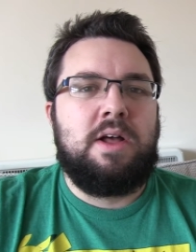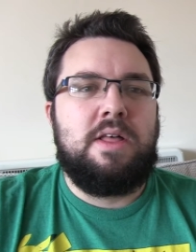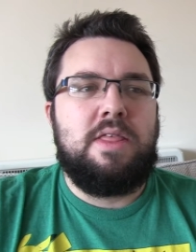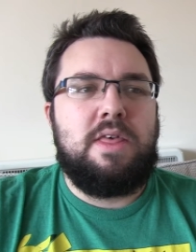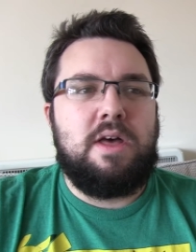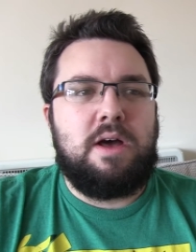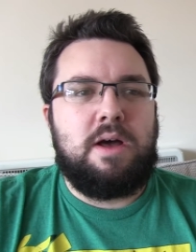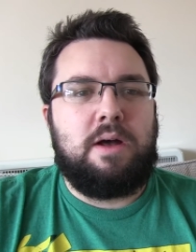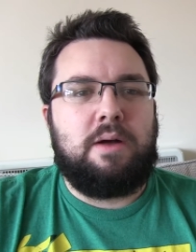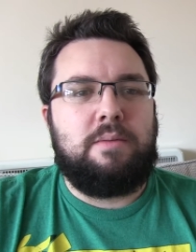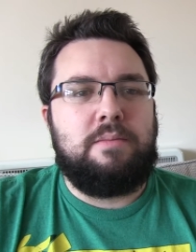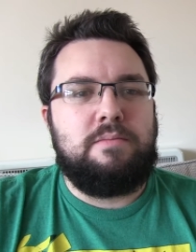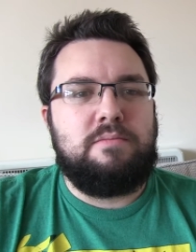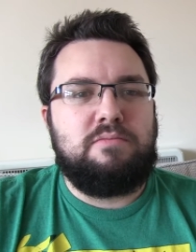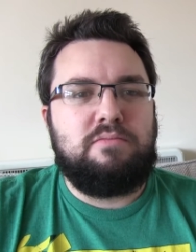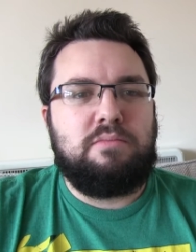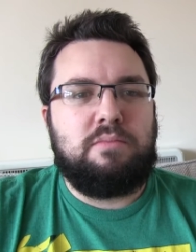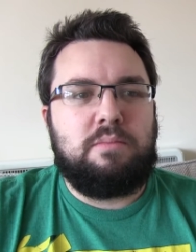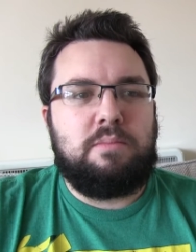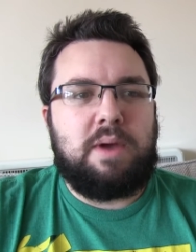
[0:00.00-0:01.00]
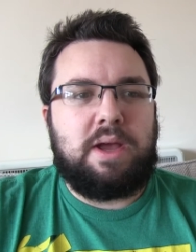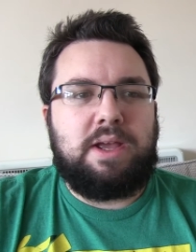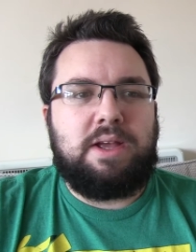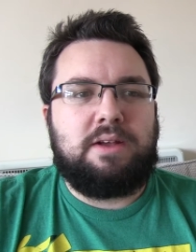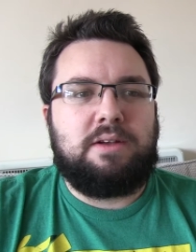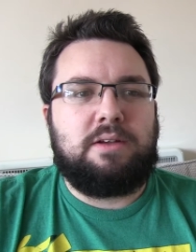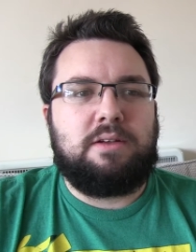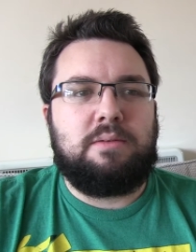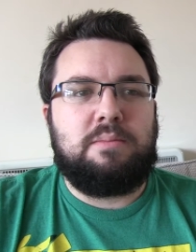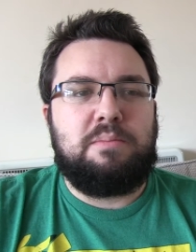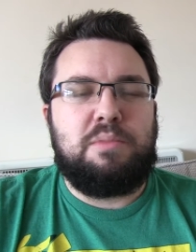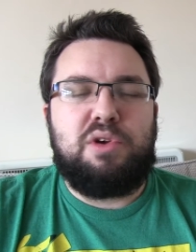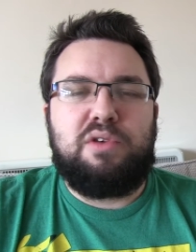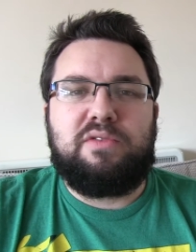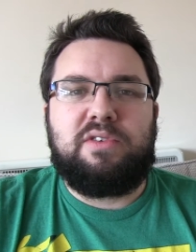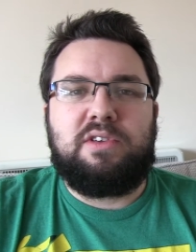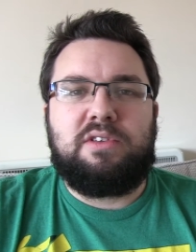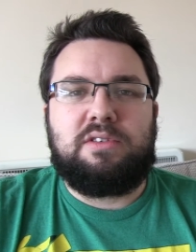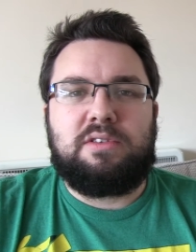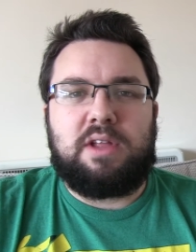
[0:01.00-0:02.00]
that make
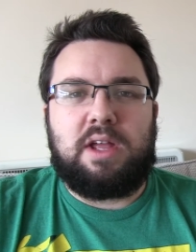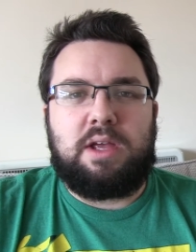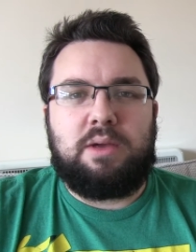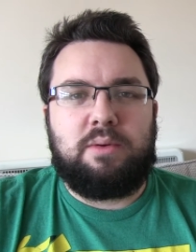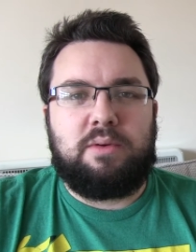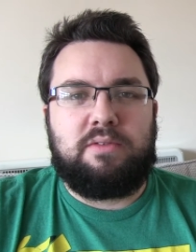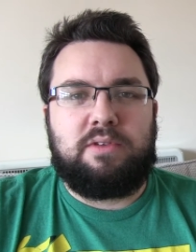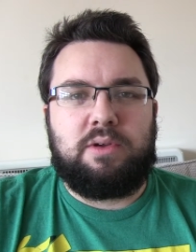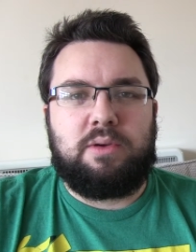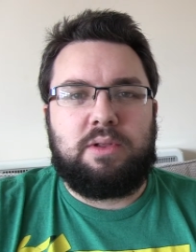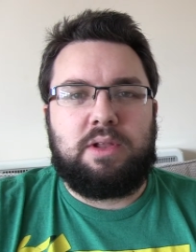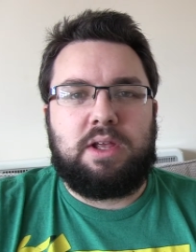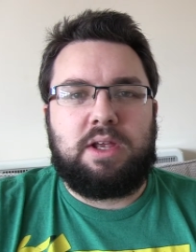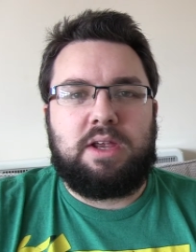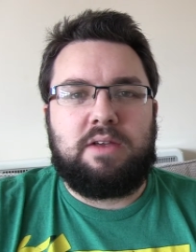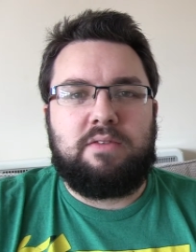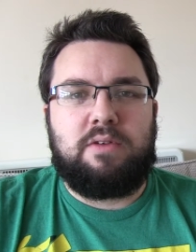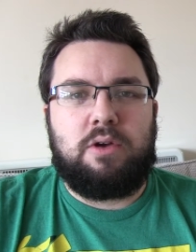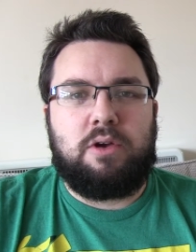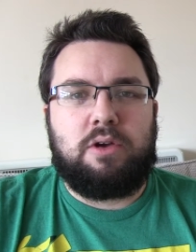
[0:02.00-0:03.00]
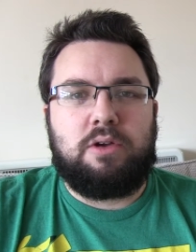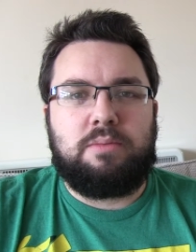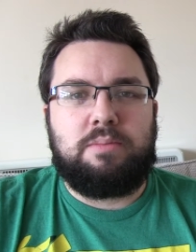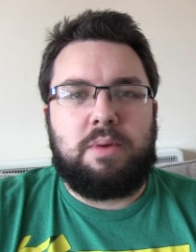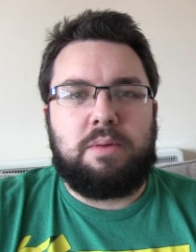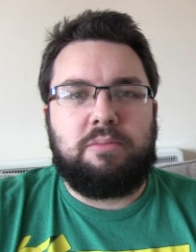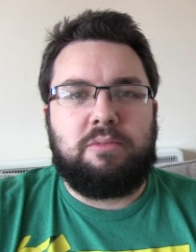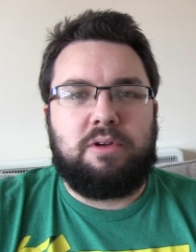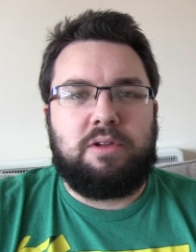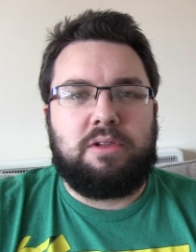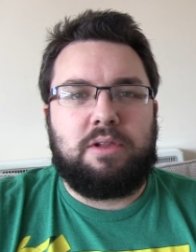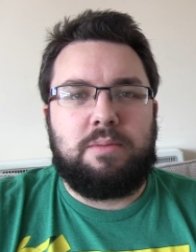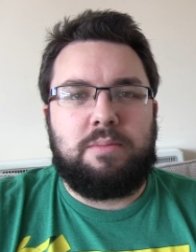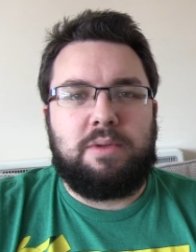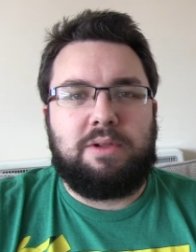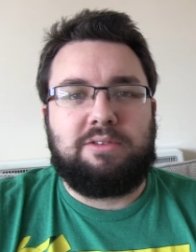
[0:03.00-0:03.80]
movies stay with you and they give you a good memory of them.